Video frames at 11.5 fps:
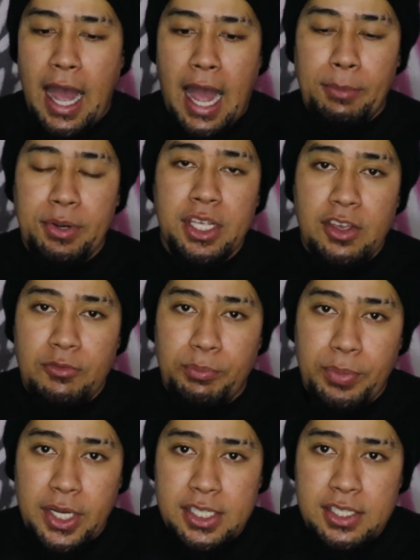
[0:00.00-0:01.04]
I'm gonna give
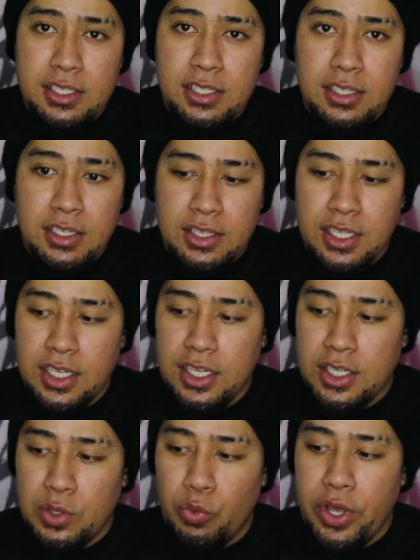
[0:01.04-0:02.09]
Buds the,
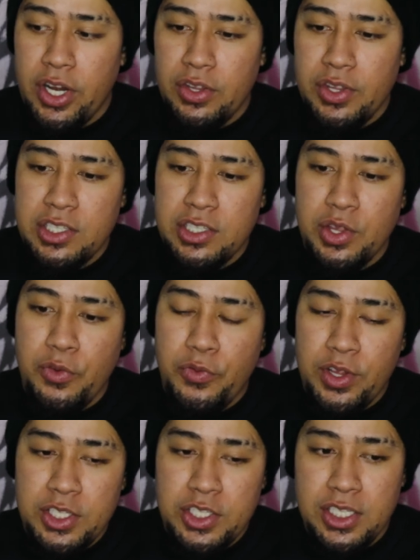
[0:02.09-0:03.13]
the win on this, on the
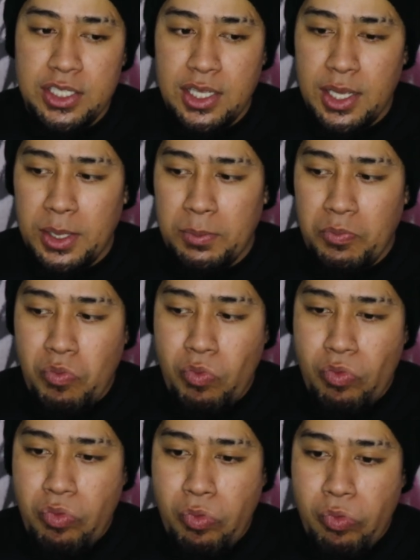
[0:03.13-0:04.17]
Philly cheesesteak.
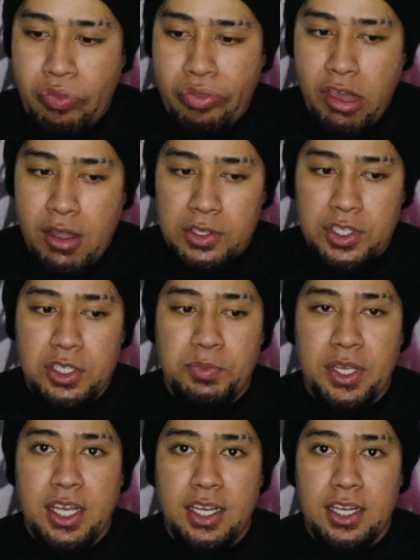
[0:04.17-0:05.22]
Just
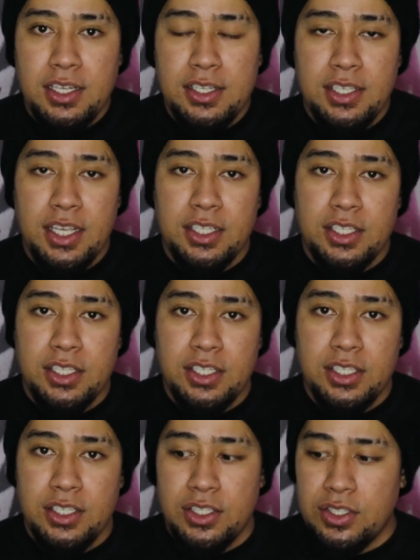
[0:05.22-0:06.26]
because
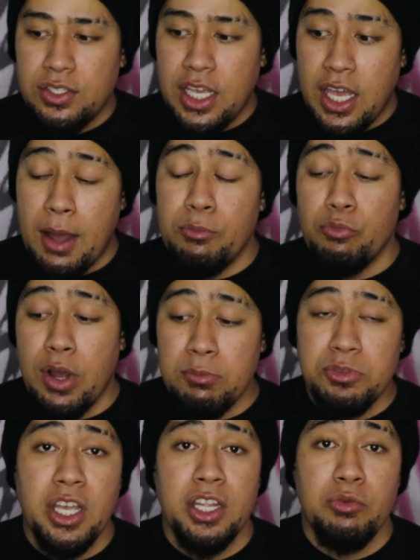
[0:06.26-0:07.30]
it's, I'm, I'm
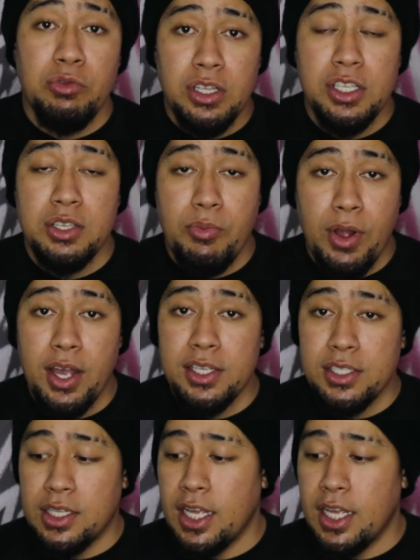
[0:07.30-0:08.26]
genuinely surprised.